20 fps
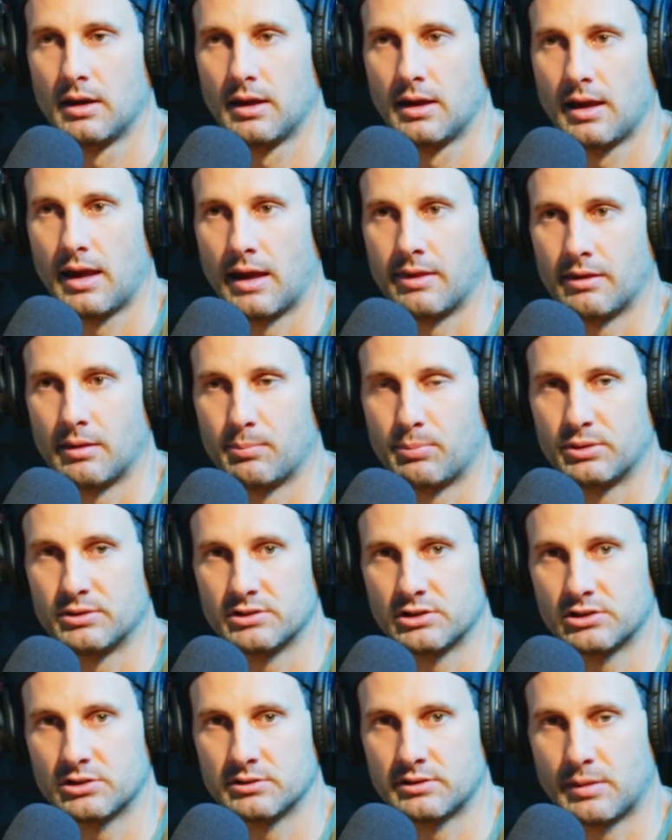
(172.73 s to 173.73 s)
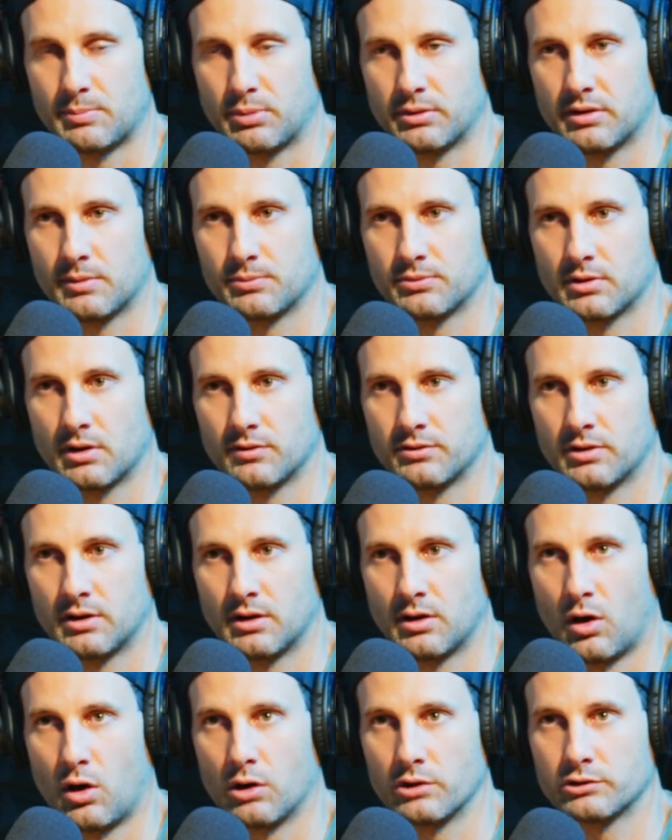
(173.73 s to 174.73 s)
and then positions they put themselves in
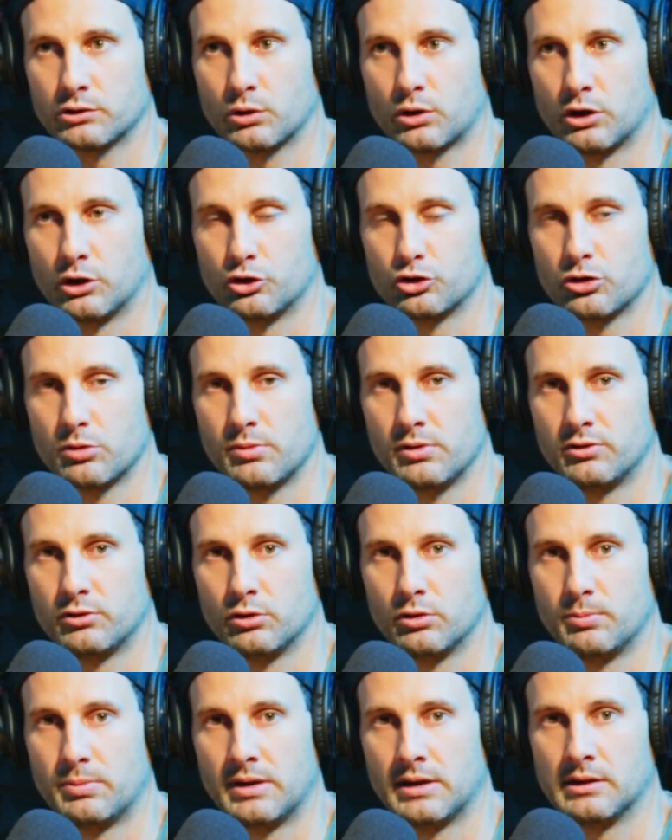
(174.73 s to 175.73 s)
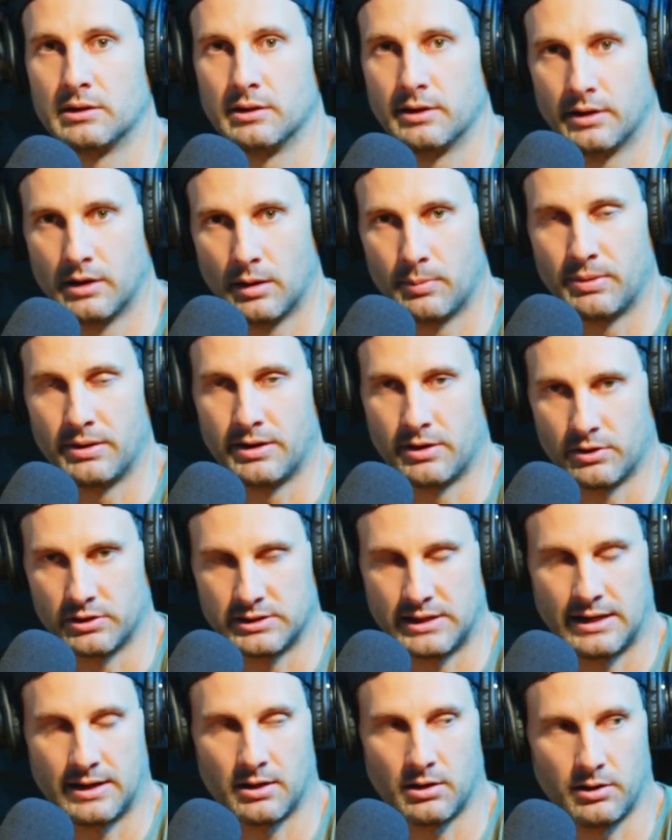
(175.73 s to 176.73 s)
also contribute to it being lit up and
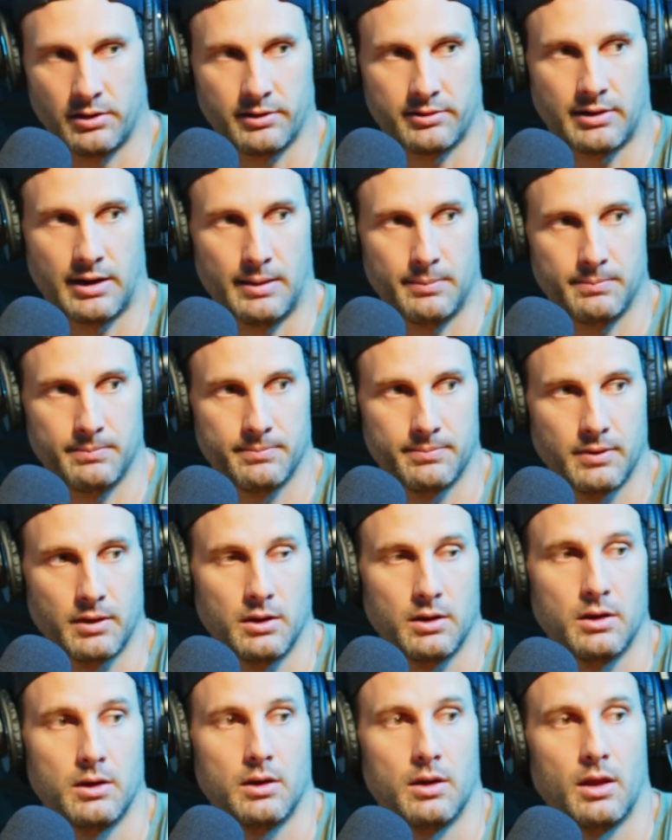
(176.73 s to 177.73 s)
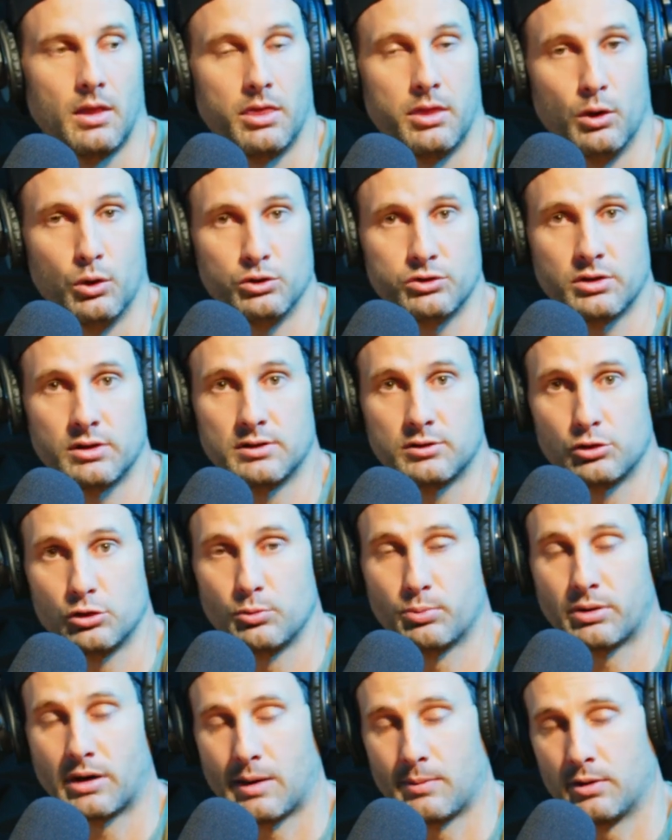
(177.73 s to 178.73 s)
irritated all the time. Those are the 2
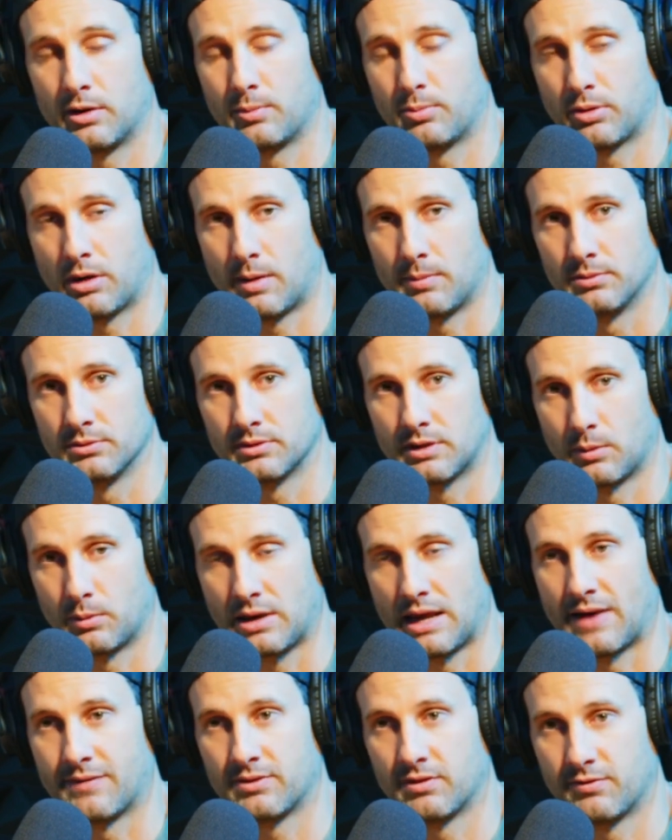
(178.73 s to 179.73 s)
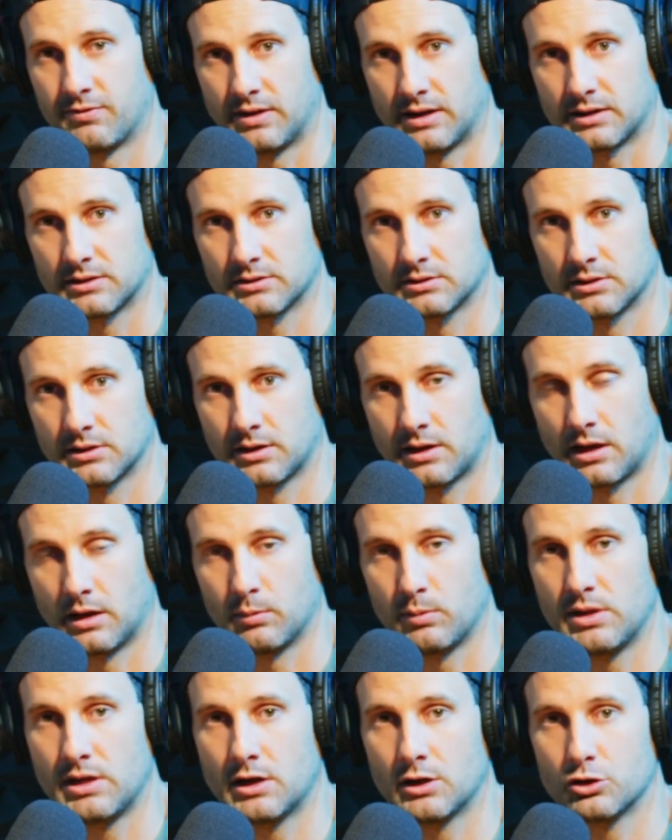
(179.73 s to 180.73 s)
primary problems that we have to fix. Can
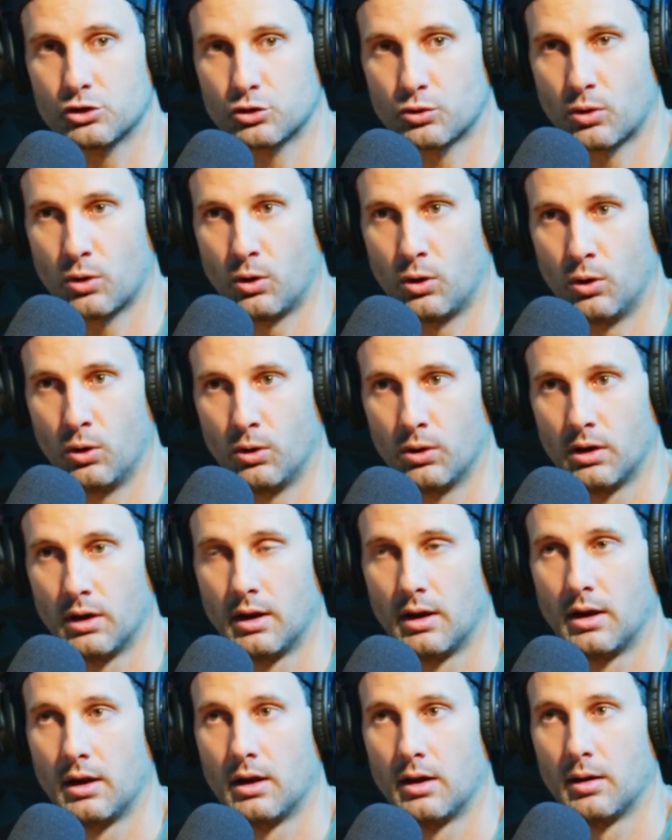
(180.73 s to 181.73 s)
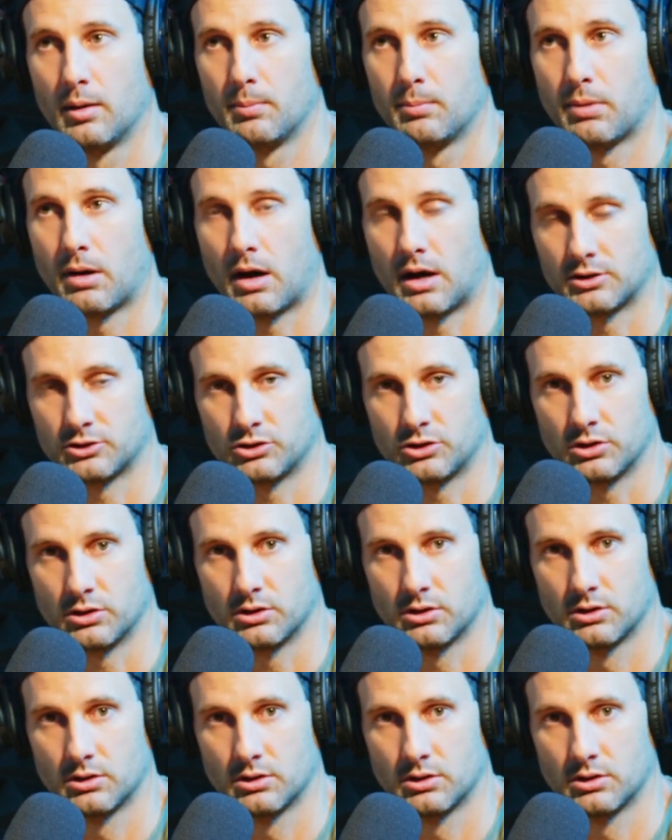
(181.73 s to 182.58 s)
we control posture